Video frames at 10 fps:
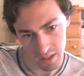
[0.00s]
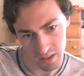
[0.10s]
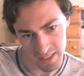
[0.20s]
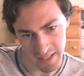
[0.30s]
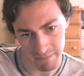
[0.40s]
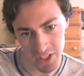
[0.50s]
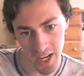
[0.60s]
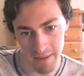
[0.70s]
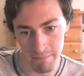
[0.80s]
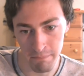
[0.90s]
Looks like a
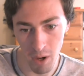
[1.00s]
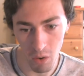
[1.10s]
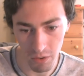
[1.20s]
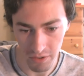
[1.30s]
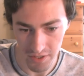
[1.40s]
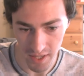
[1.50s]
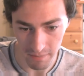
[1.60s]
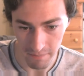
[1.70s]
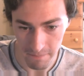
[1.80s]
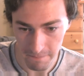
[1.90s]
giant bone or
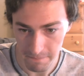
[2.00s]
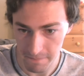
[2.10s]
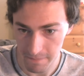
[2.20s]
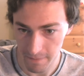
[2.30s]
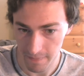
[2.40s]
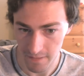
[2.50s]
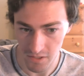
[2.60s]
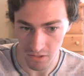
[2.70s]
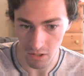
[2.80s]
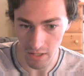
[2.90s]
something.
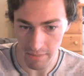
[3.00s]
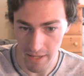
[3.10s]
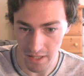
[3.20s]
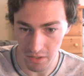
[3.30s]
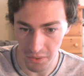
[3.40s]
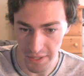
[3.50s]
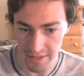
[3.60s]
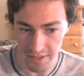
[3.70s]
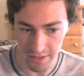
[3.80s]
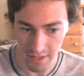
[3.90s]
So they're all like making
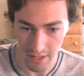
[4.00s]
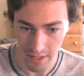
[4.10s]
noises.